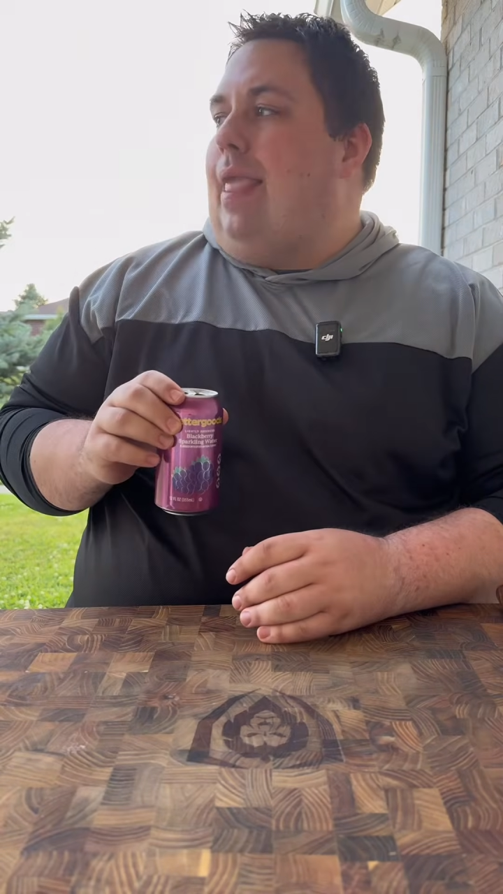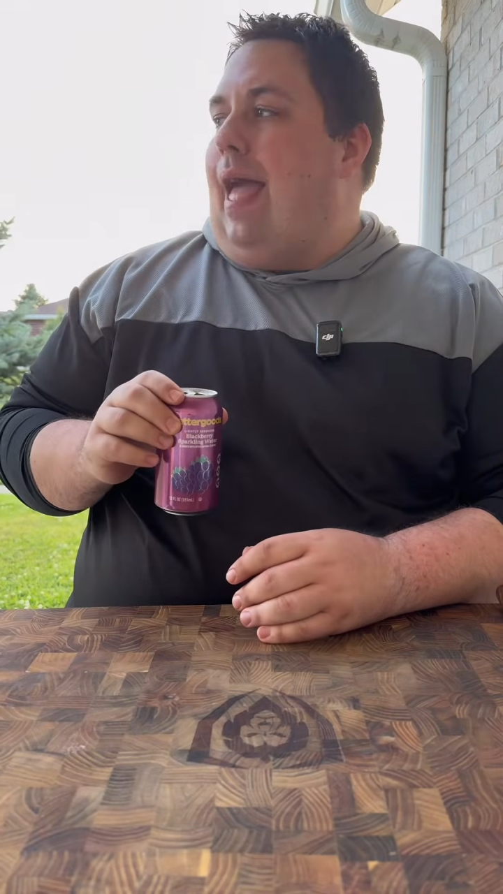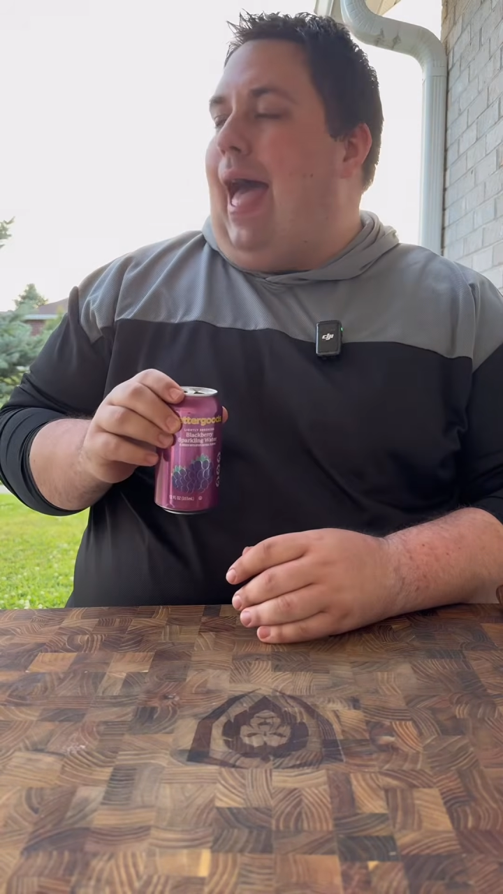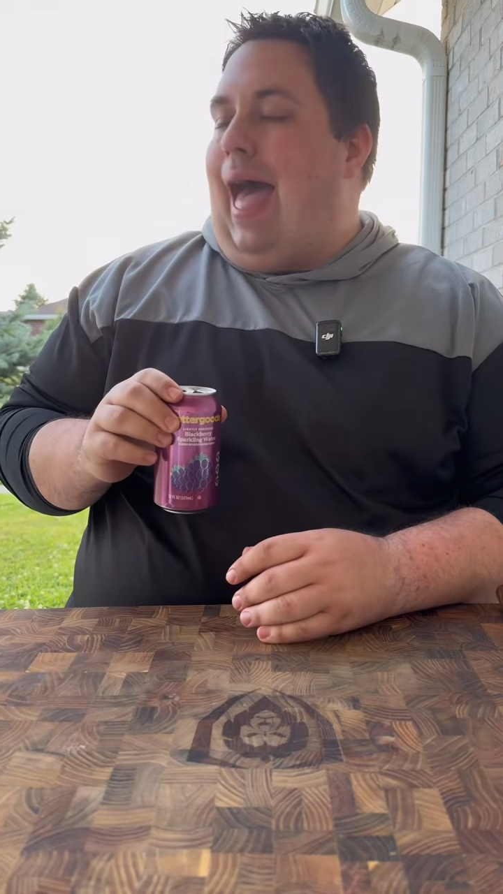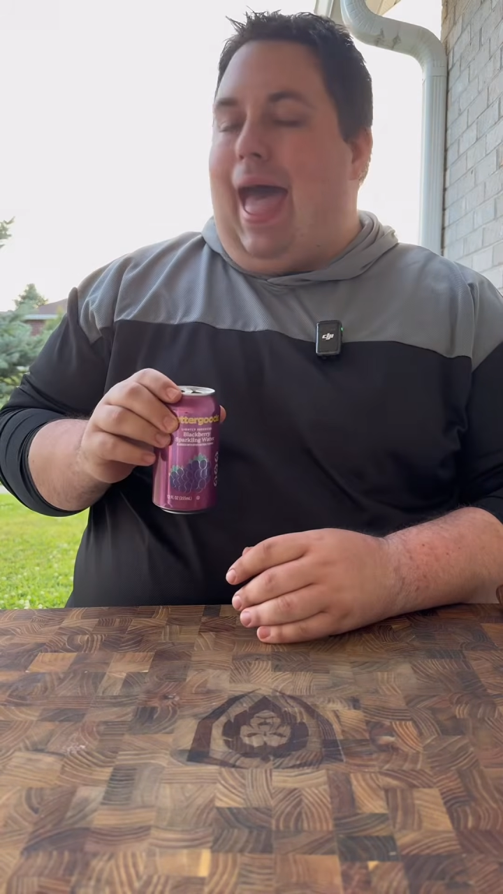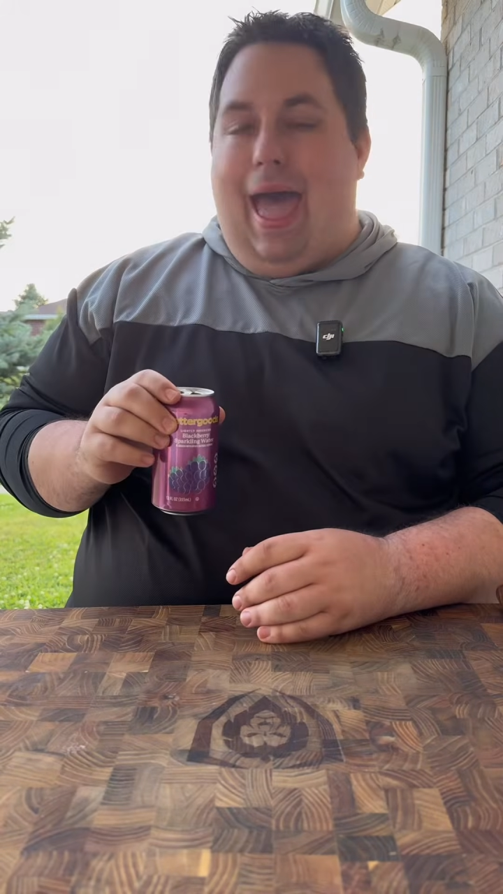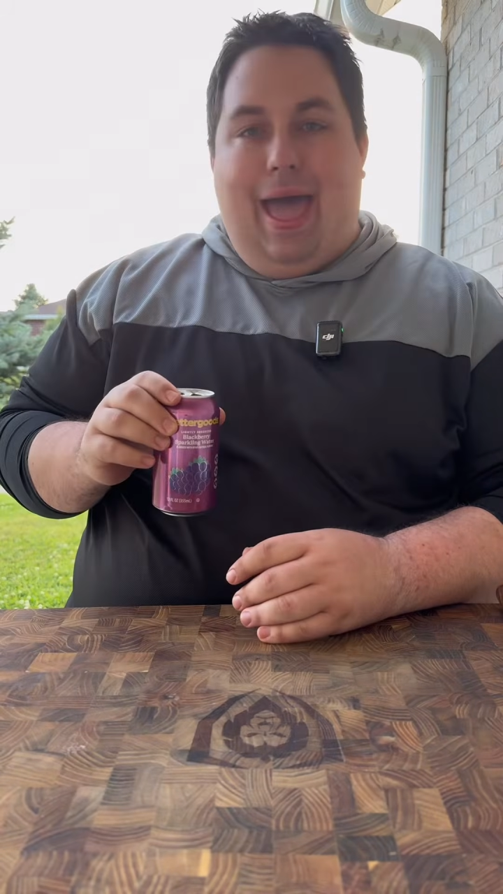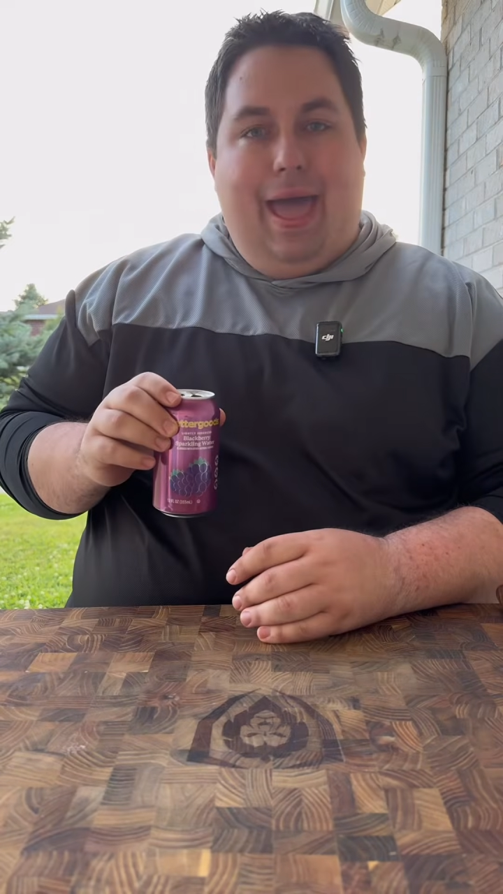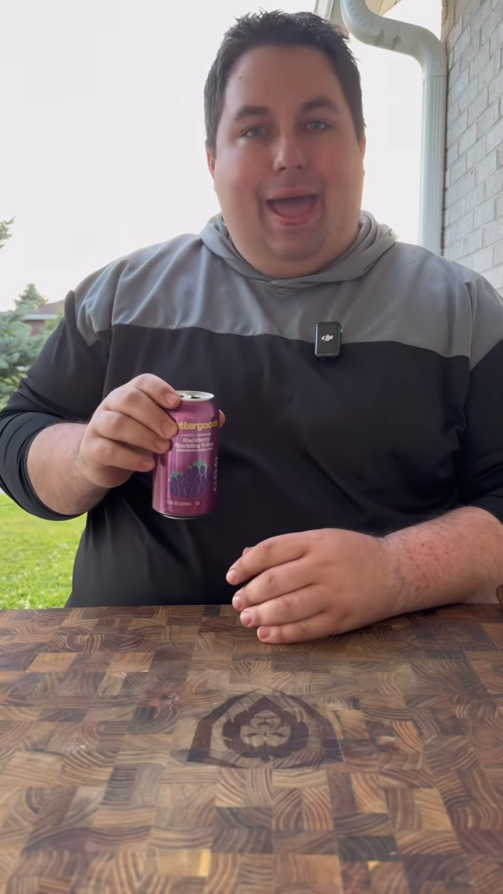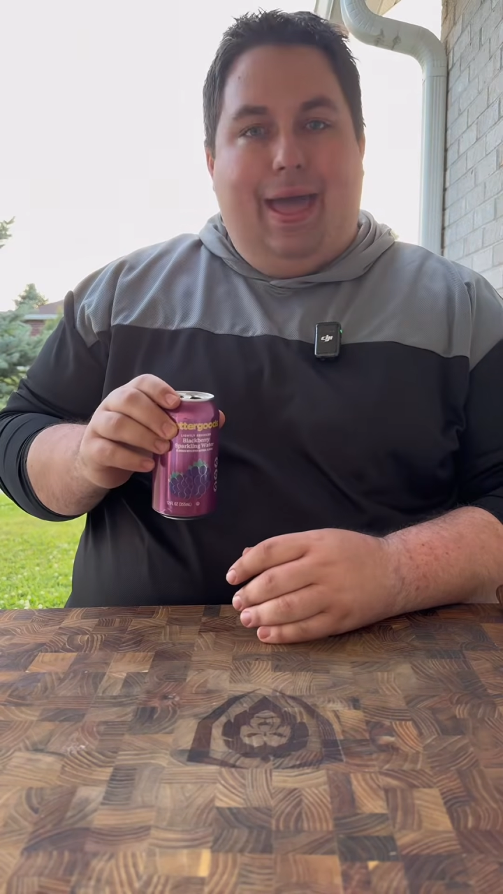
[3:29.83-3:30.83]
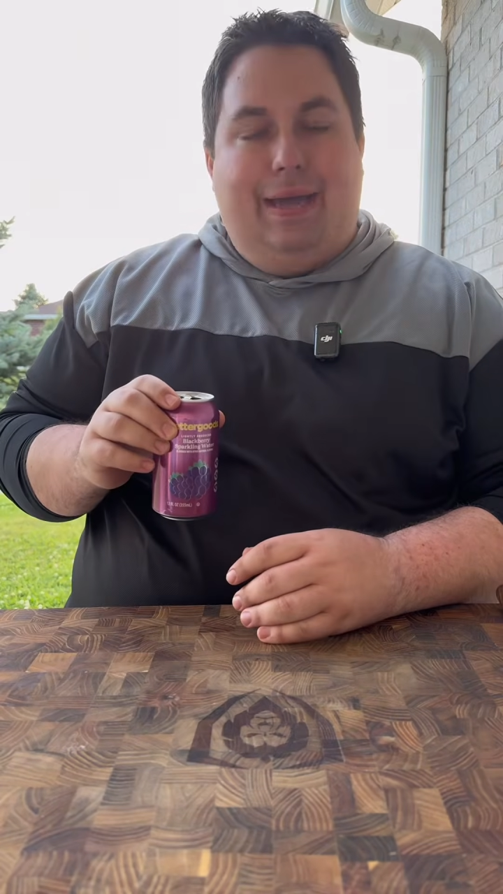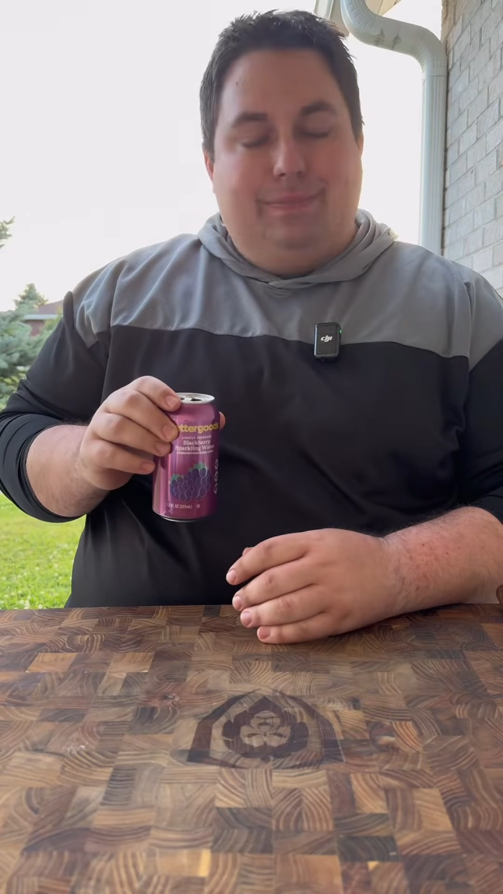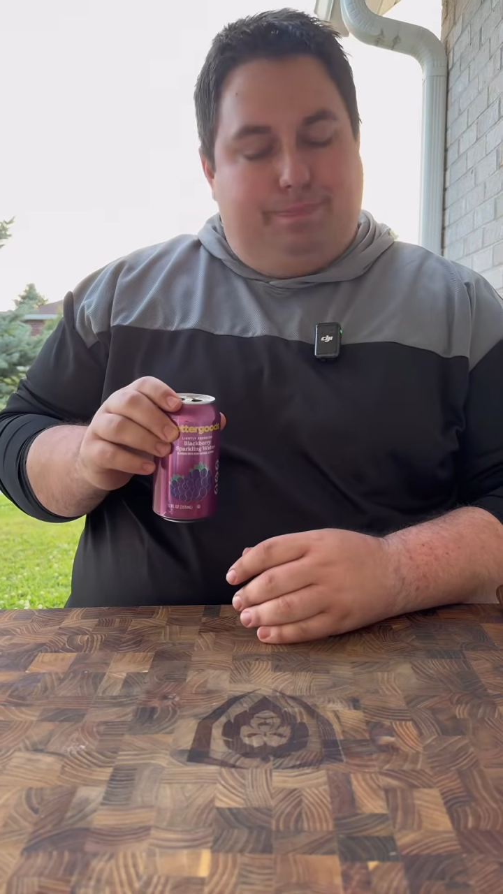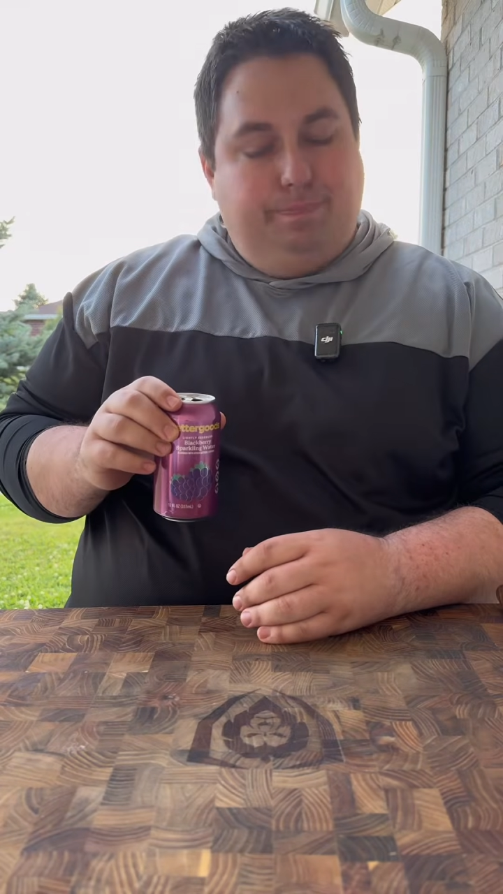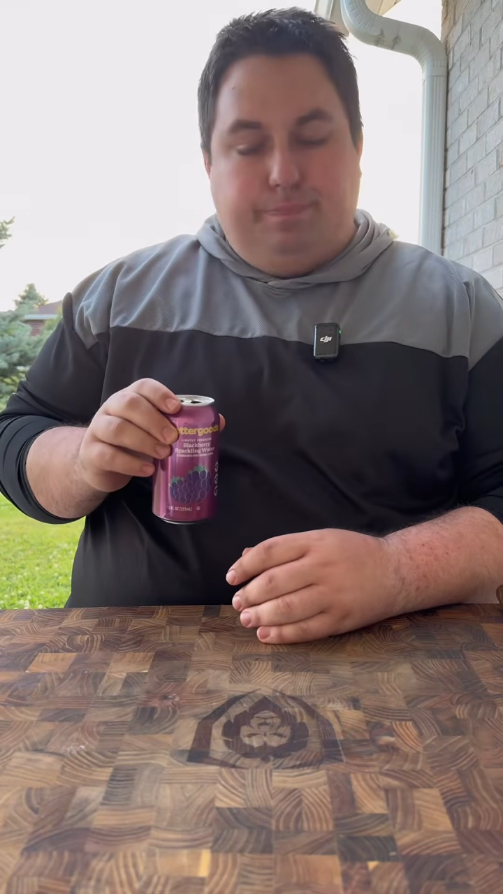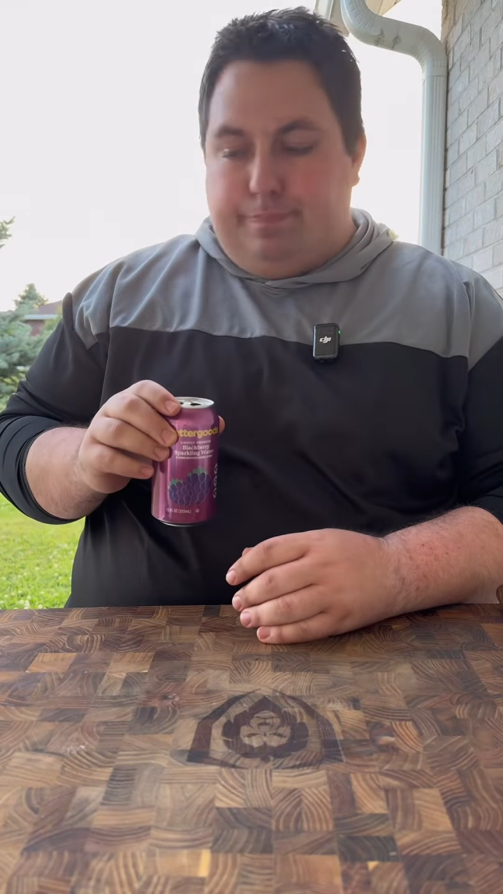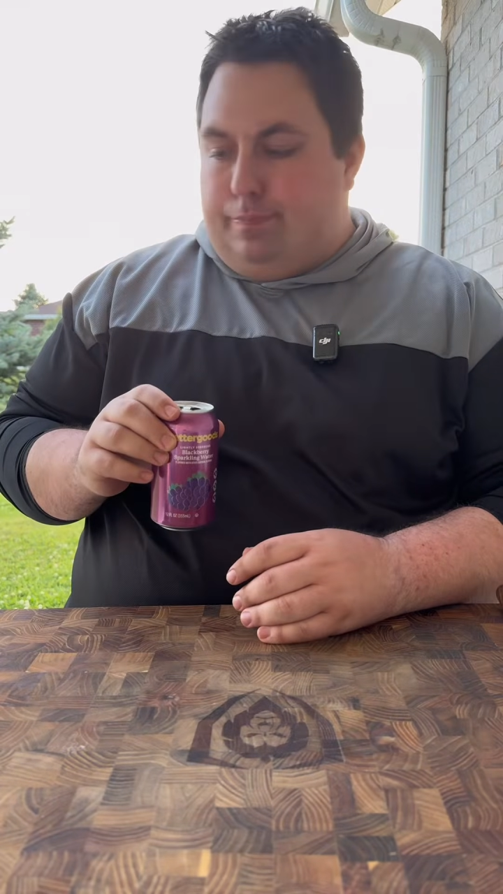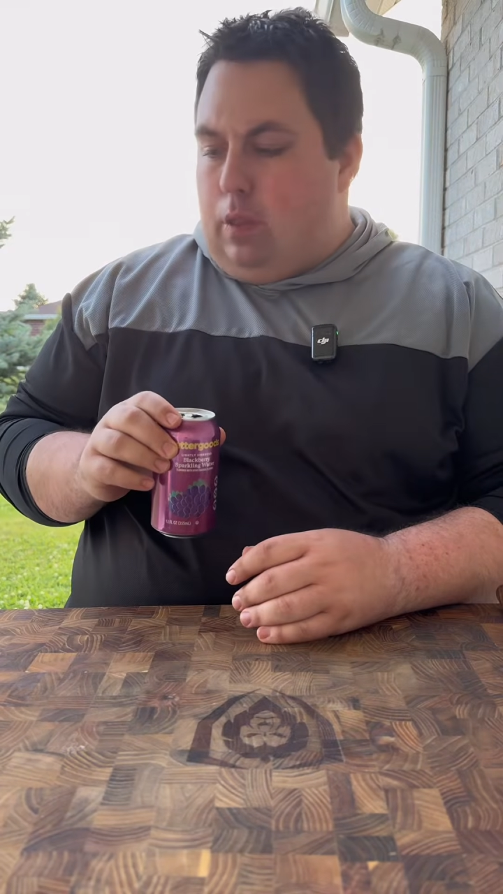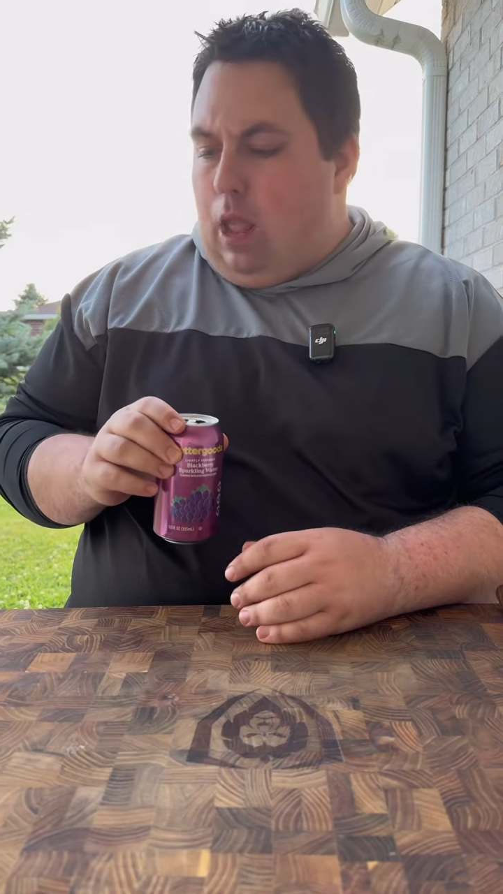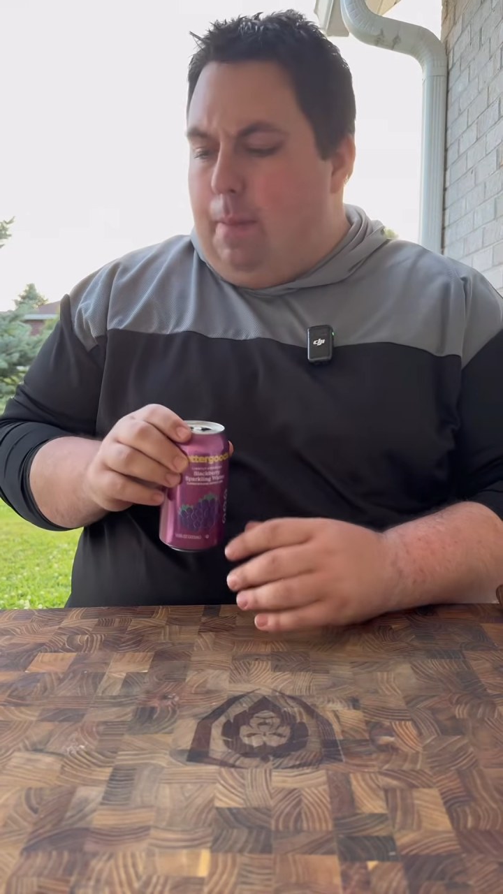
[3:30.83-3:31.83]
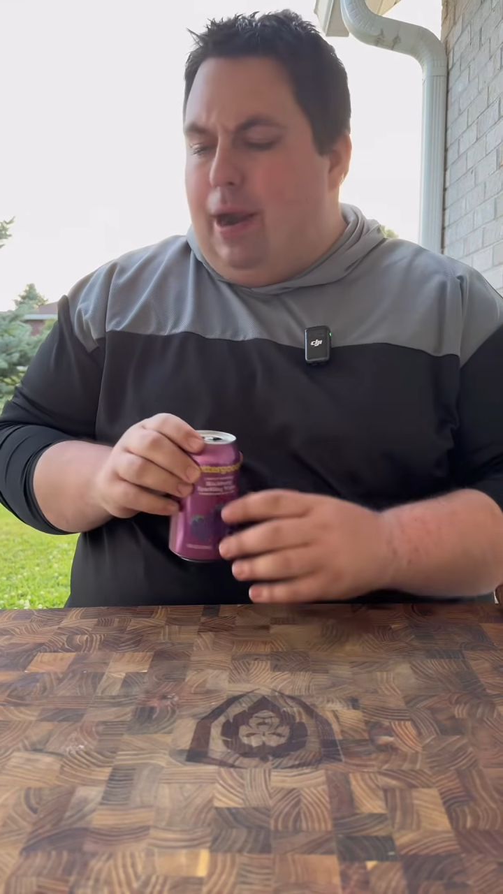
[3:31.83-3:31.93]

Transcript: I better